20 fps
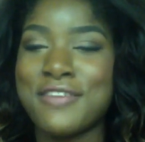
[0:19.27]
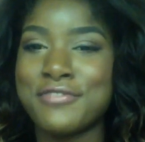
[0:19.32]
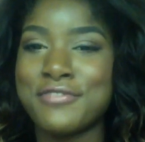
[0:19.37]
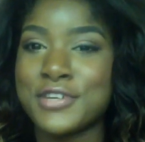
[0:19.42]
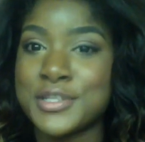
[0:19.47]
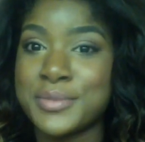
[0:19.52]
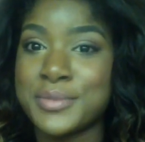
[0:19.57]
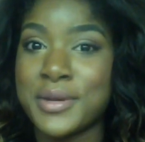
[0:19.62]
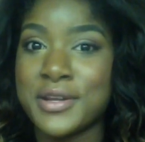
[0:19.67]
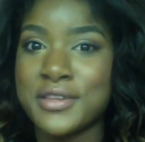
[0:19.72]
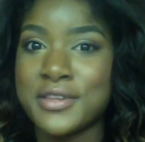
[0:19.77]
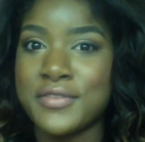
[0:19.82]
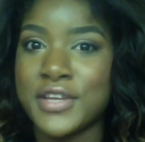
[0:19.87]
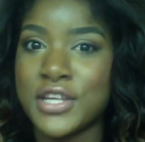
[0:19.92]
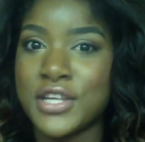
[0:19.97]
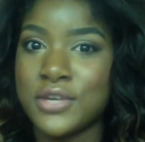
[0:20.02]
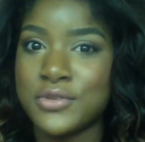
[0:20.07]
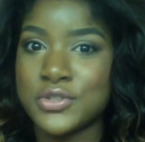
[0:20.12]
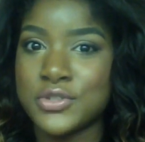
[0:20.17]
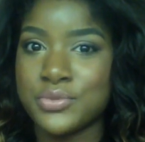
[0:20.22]
first part of the
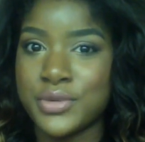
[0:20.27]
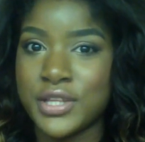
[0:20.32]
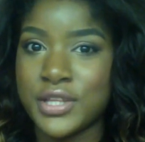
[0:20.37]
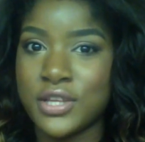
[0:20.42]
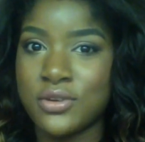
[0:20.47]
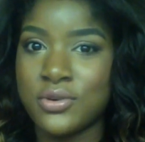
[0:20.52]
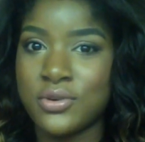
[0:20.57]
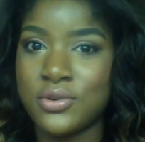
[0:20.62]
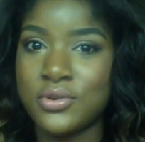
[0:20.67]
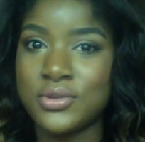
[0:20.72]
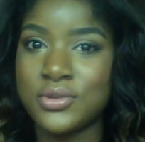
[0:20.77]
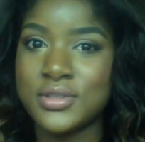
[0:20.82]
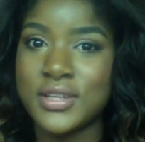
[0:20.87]
video was really old